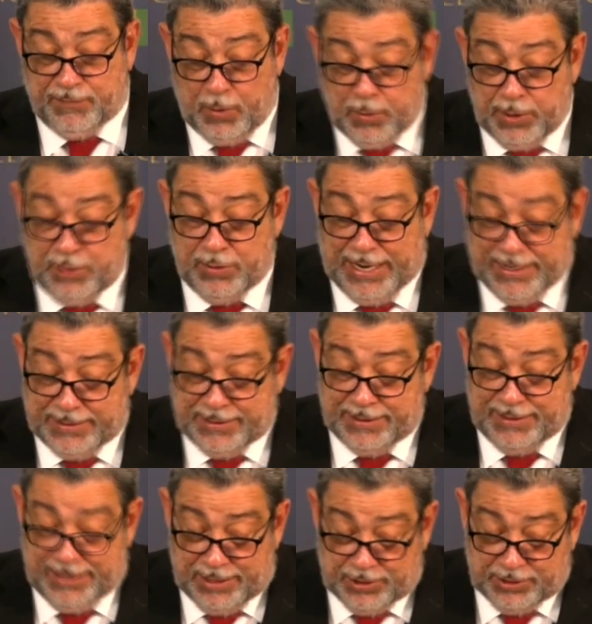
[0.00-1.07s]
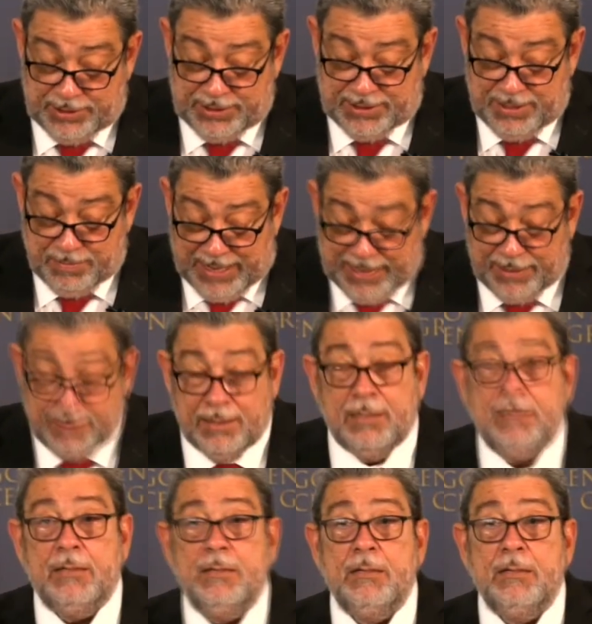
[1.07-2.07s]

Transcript: our United Nations demand